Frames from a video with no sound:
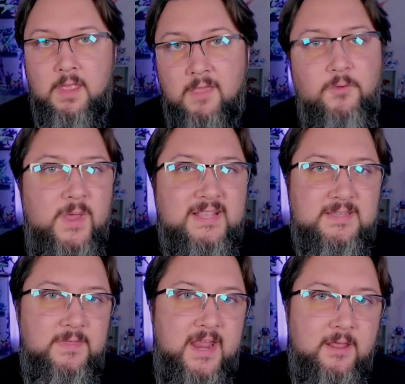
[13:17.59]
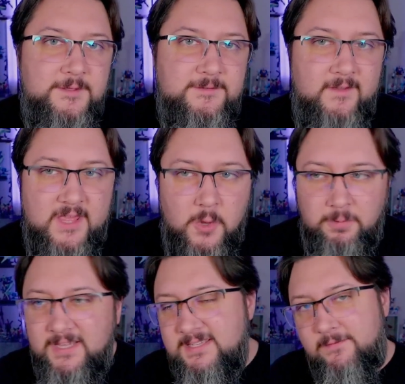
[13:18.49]
If you got something out of this video,
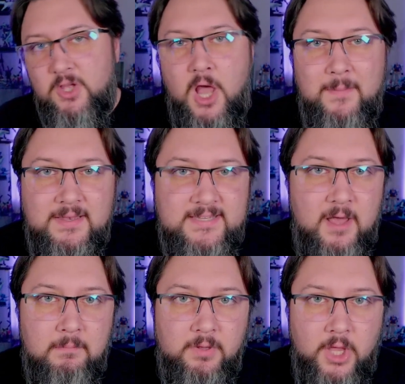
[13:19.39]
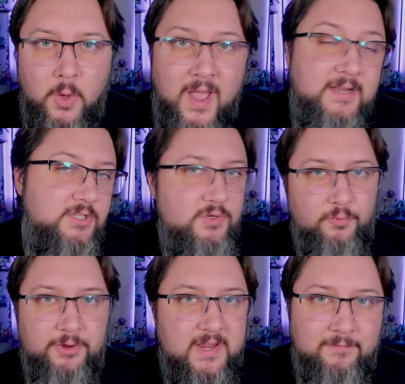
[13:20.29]
please leave a comment down below. I do
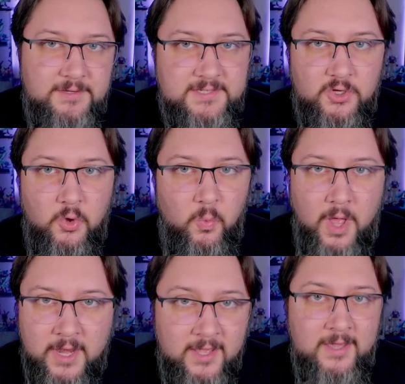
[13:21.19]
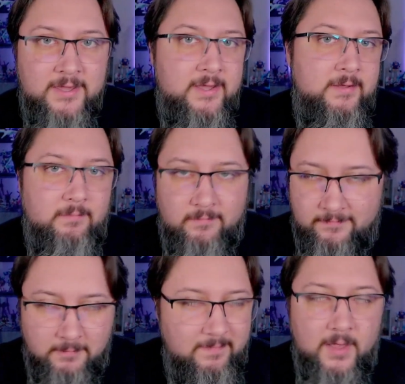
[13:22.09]
read every single one,
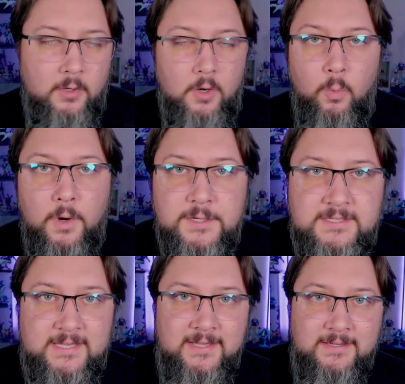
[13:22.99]
for better or worse.